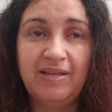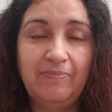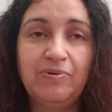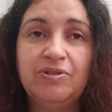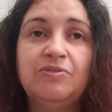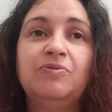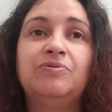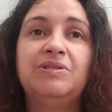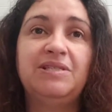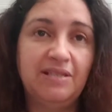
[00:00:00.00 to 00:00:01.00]
that person will
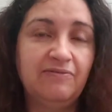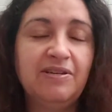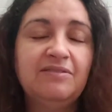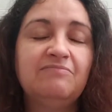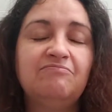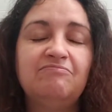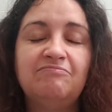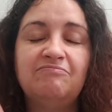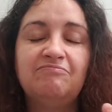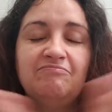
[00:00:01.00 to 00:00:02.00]
receive it,
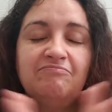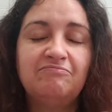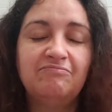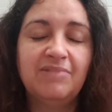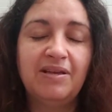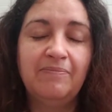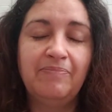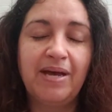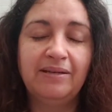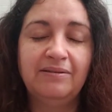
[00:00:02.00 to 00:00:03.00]

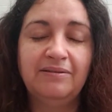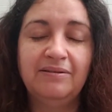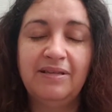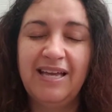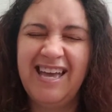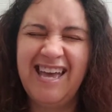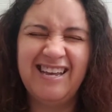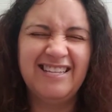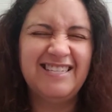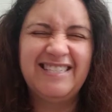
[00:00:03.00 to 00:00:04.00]
impact,
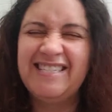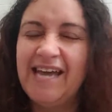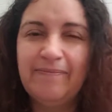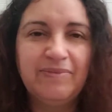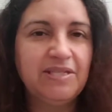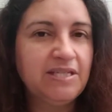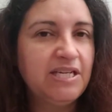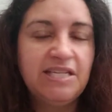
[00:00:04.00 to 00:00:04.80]
and it's damped.